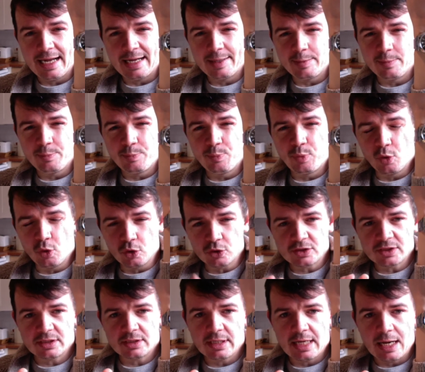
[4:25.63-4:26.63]
But,
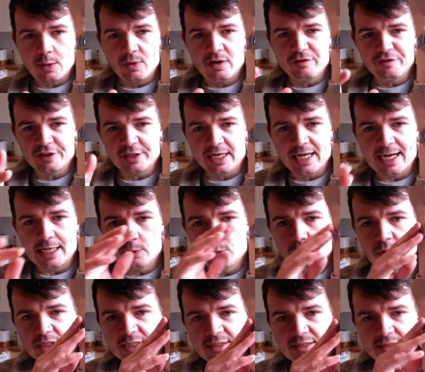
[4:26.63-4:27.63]
however, I wear
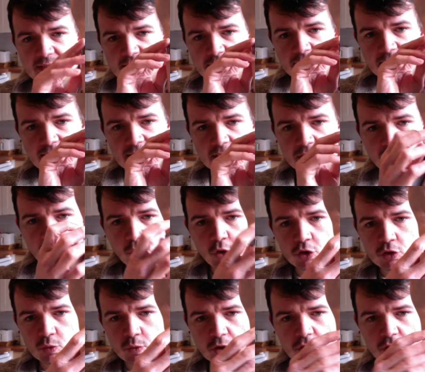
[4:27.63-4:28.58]
this as like a sports watch,